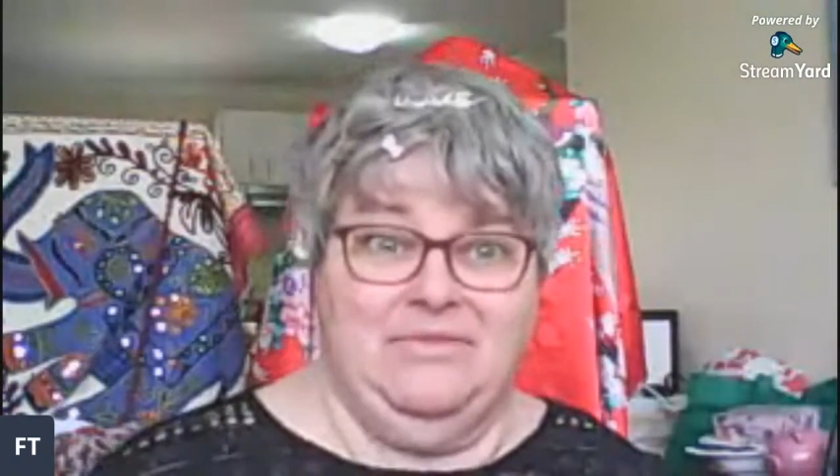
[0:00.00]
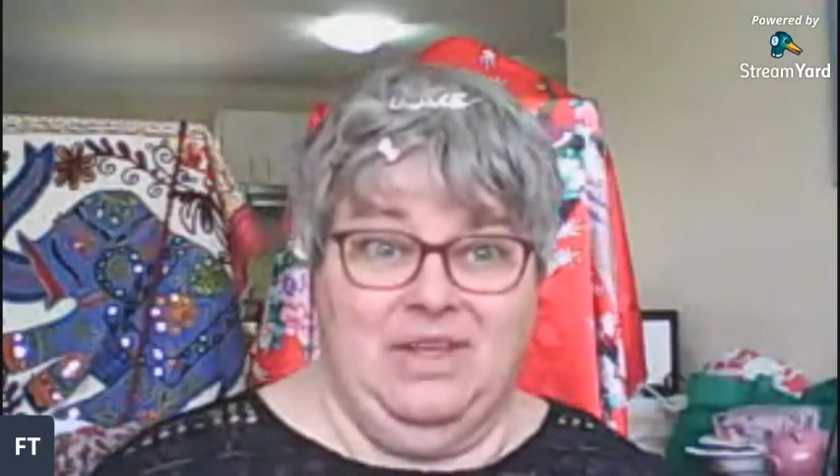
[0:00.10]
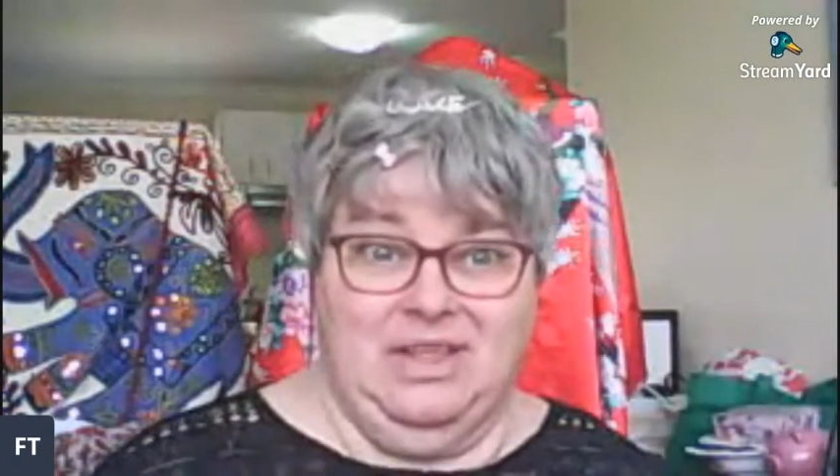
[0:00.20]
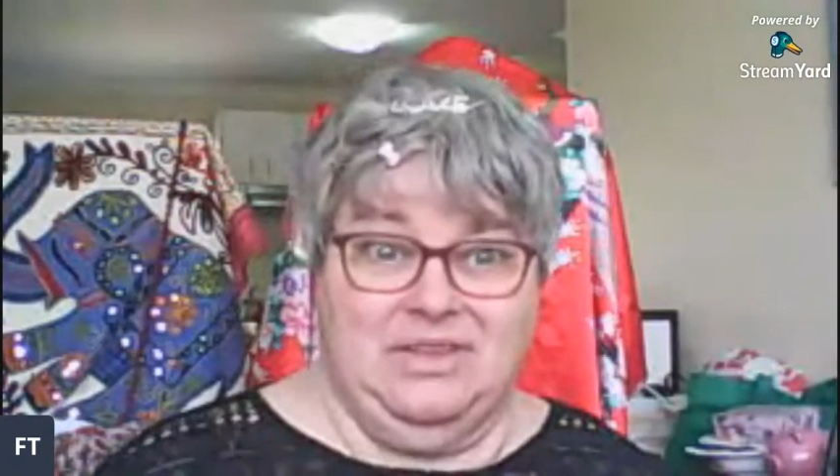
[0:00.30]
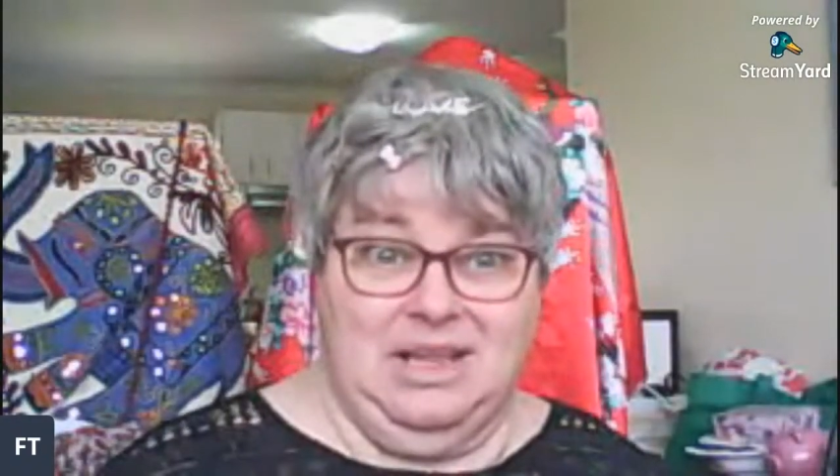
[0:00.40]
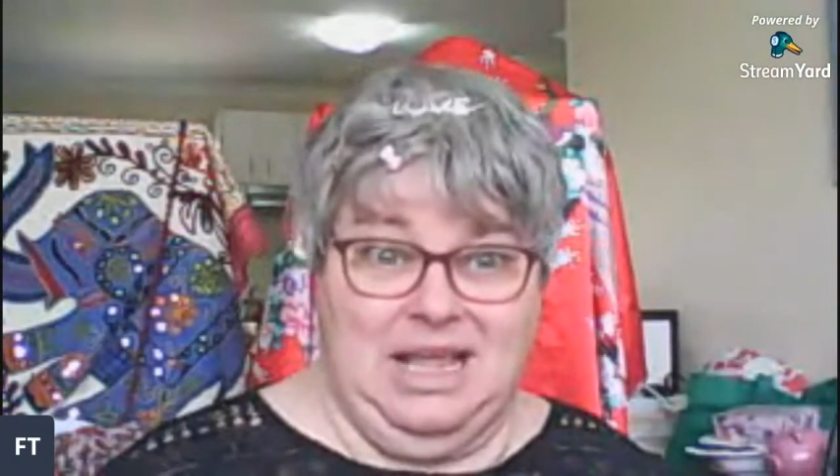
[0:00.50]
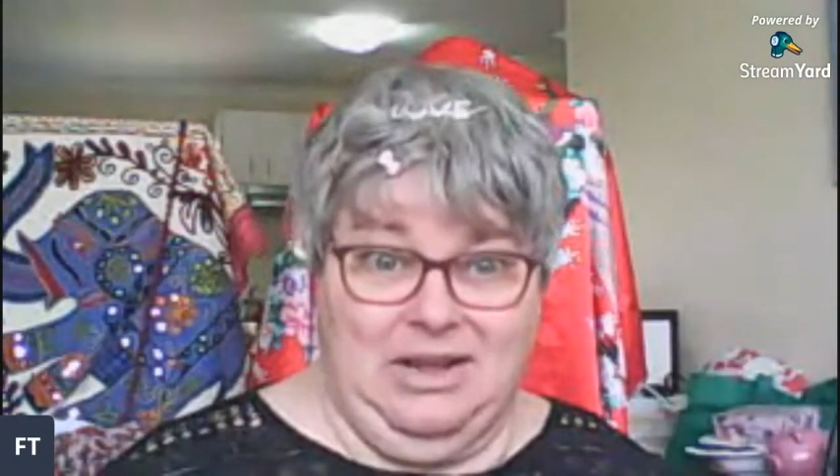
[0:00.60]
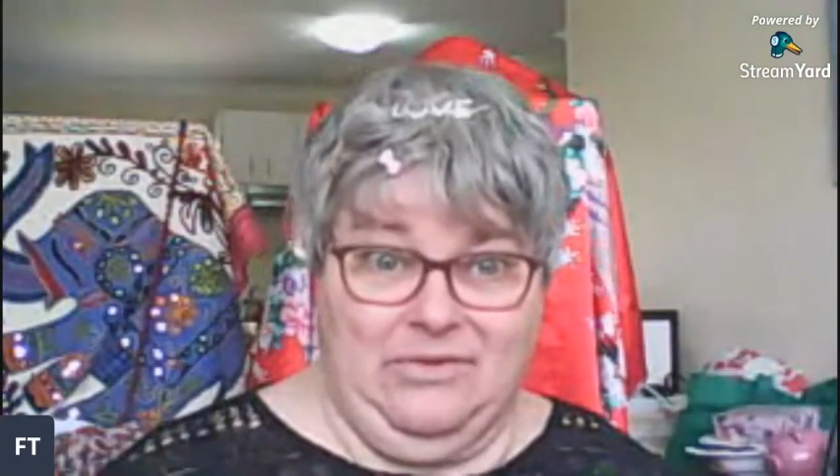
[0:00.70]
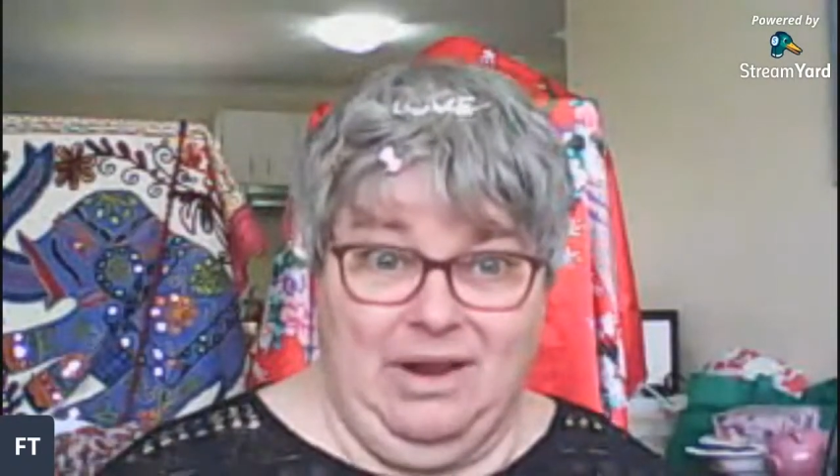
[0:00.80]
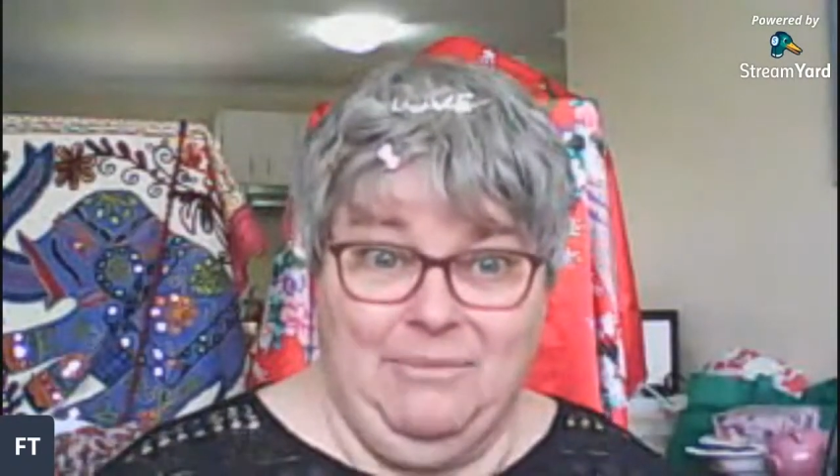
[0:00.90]

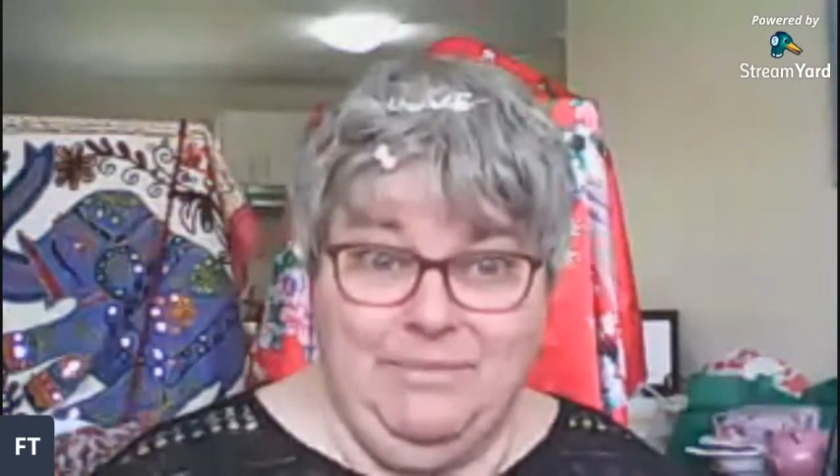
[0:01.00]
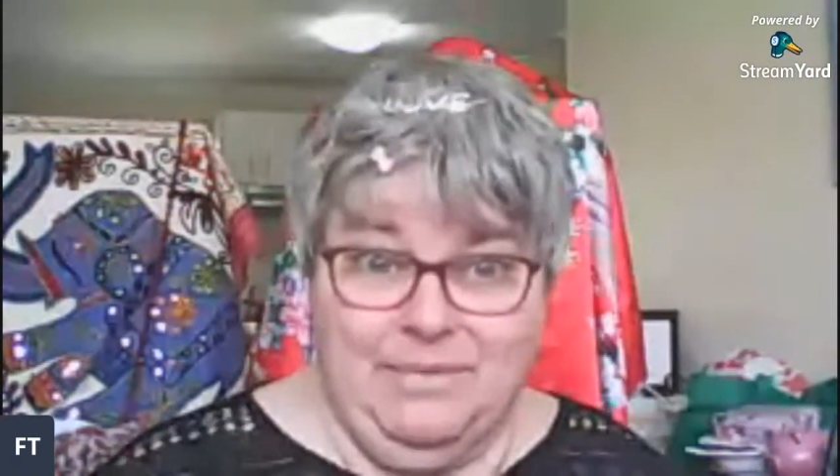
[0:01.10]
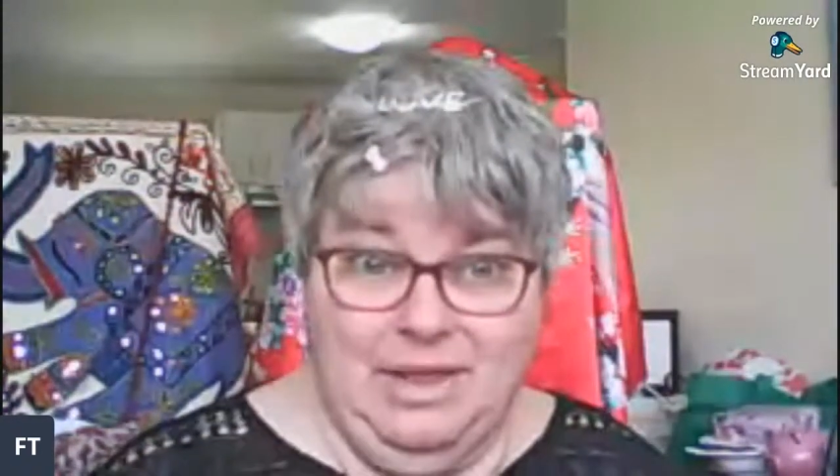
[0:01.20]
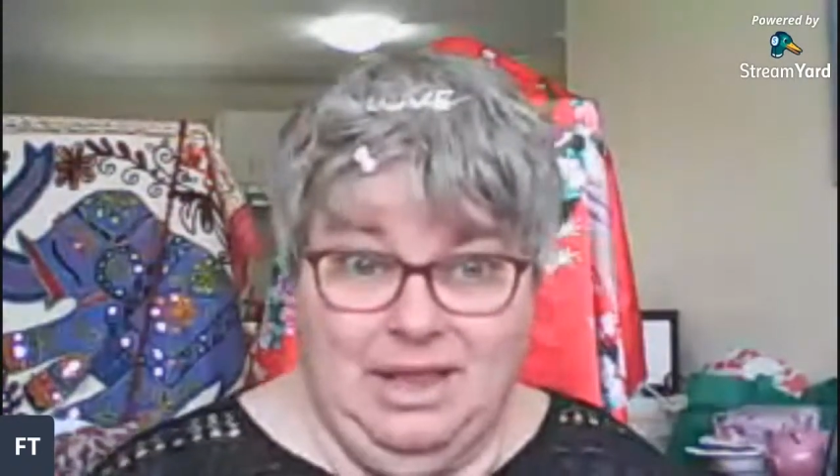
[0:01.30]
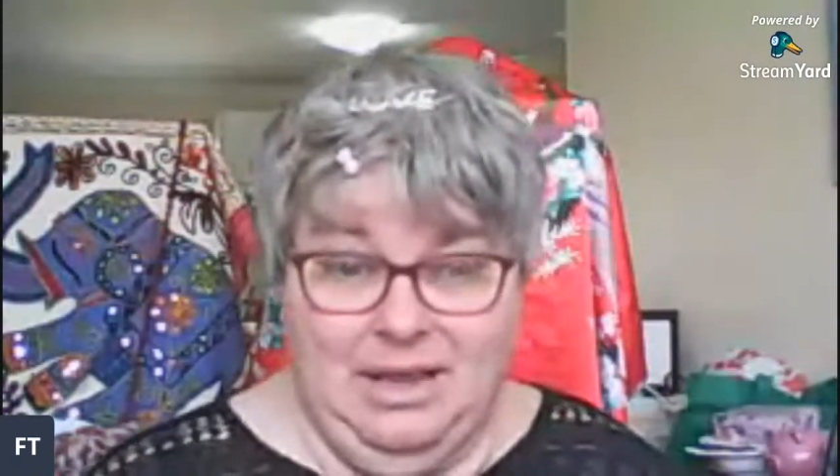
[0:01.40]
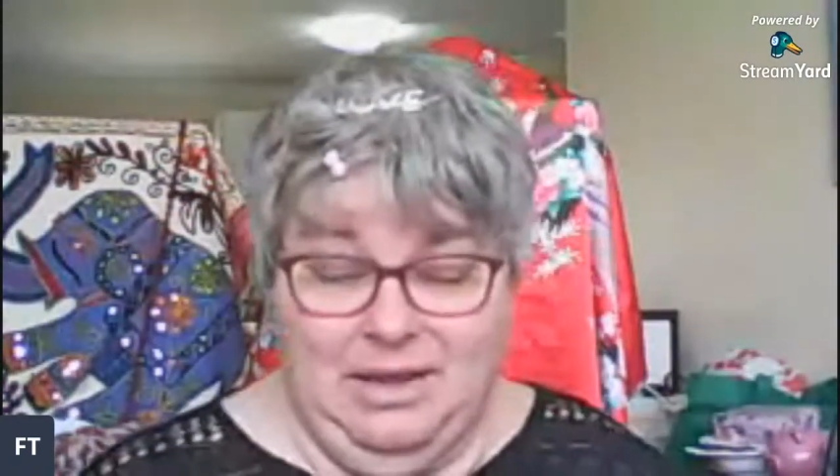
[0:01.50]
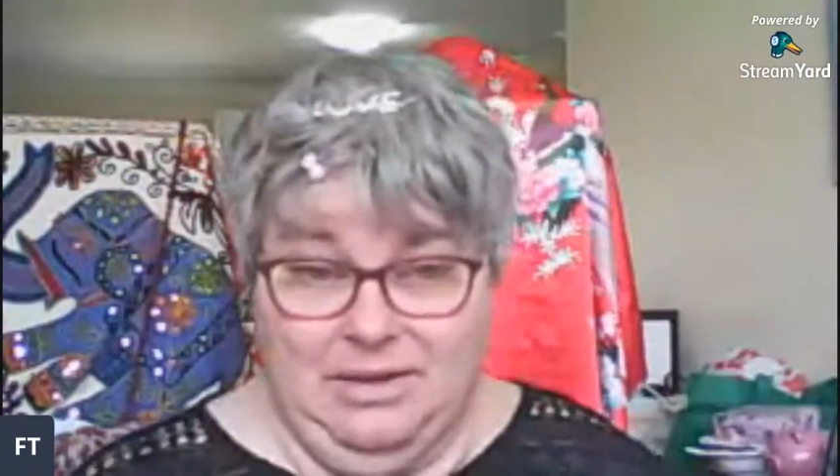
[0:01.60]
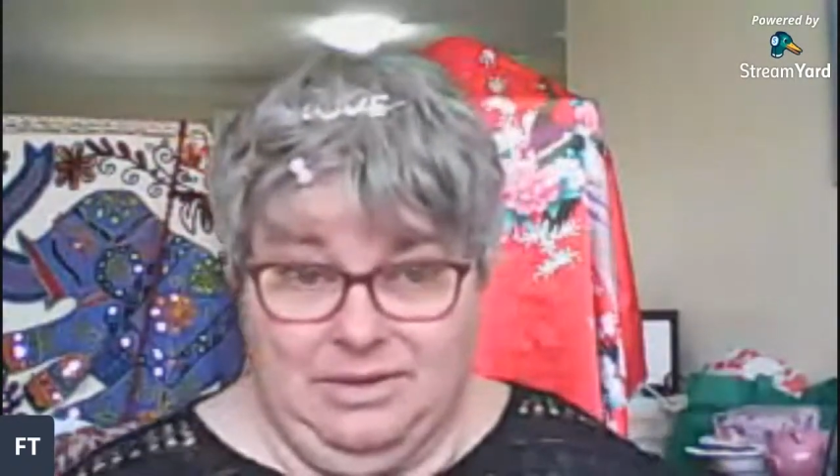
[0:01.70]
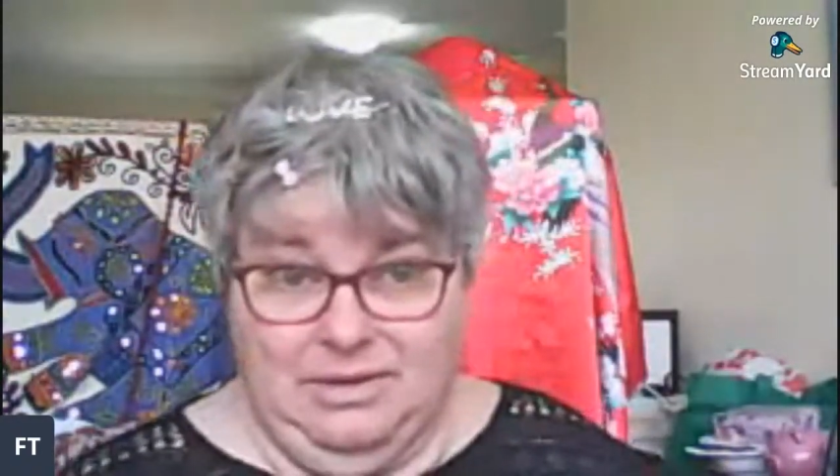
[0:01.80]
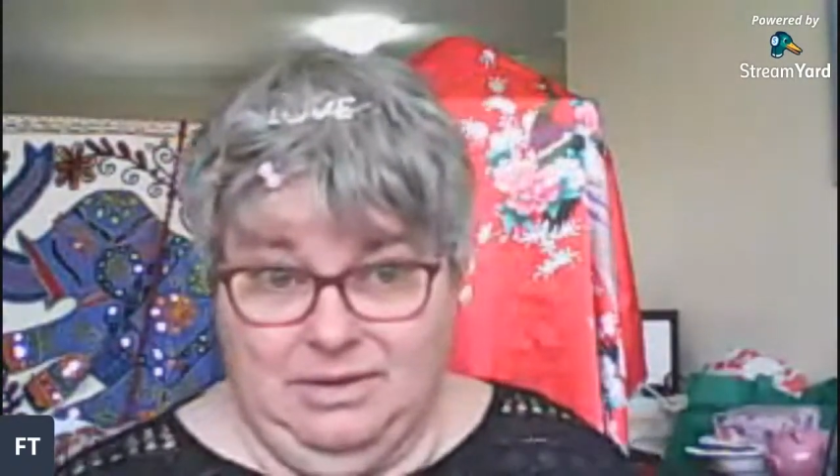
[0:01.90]
investigate Trump and